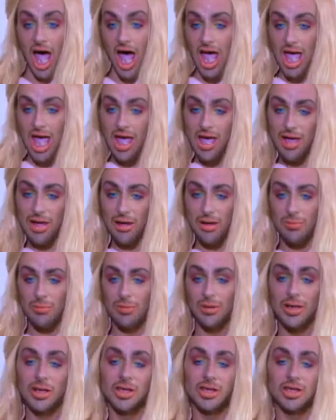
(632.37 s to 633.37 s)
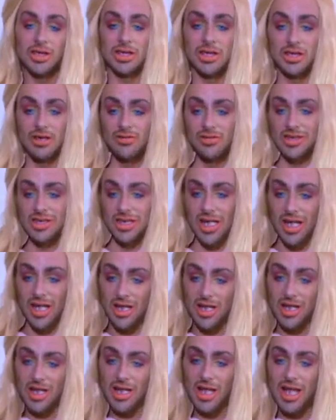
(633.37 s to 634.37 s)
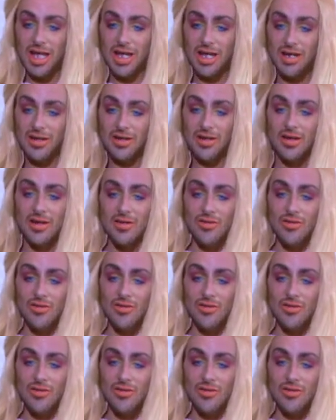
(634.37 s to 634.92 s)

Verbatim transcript: I am. Stevie's getting laid.